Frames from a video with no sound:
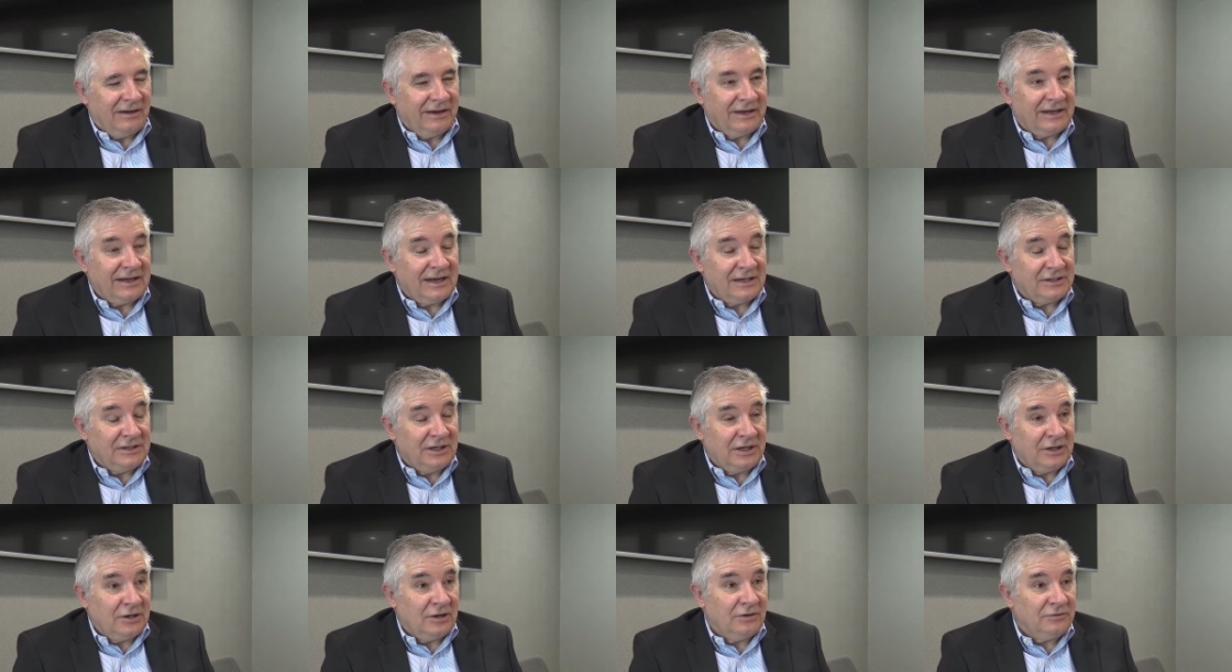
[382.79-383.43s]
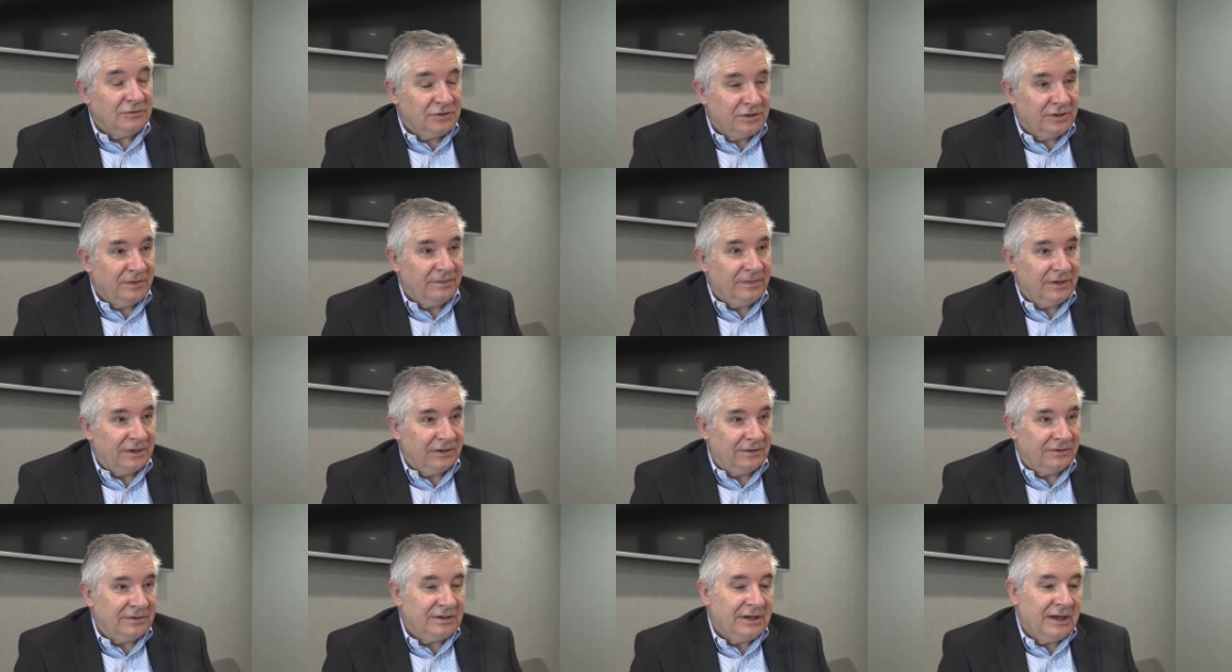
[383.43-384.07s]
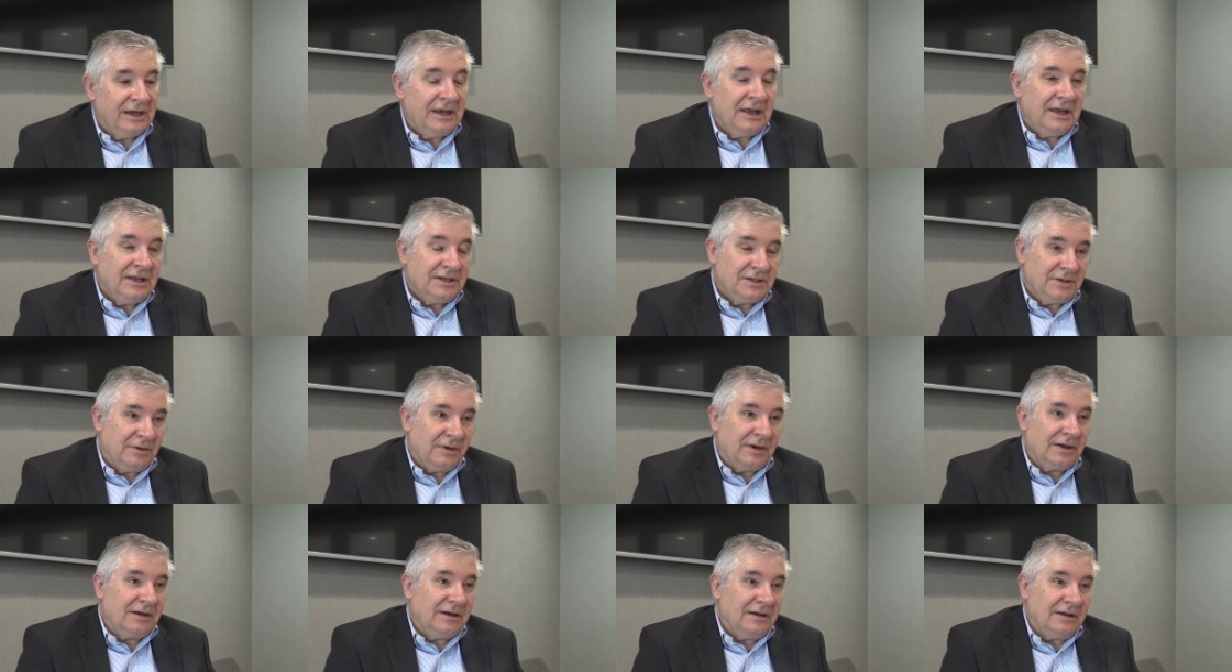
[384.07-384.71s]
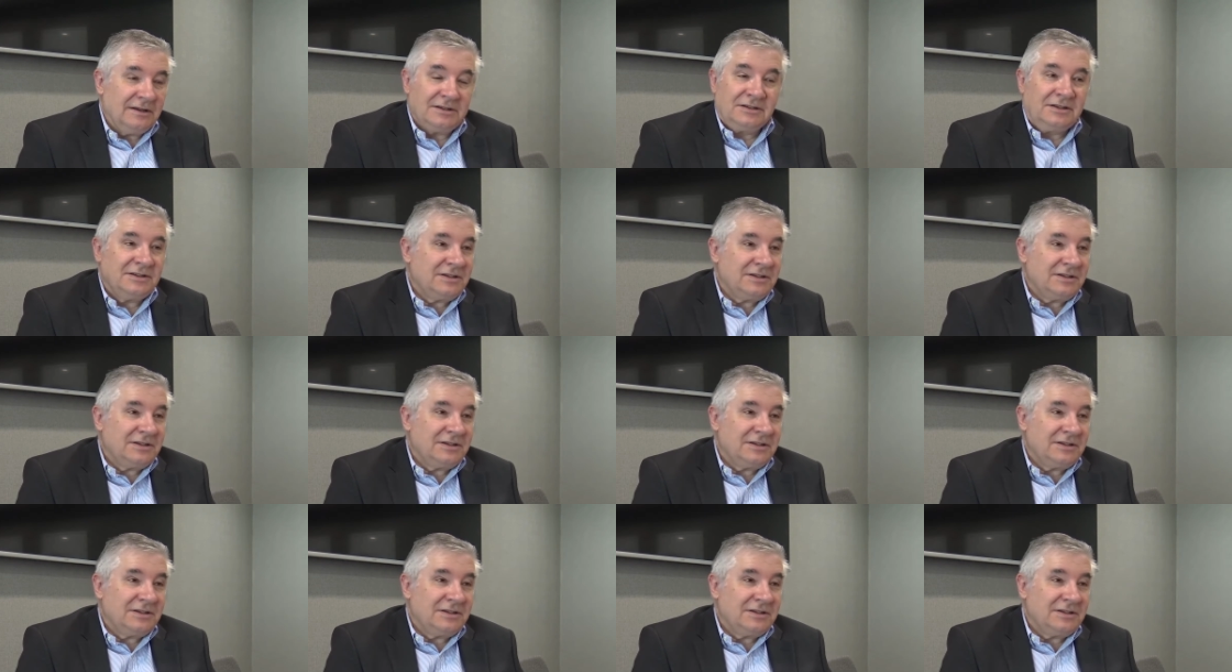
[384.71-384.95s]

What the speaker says: I can actually contribute to a class.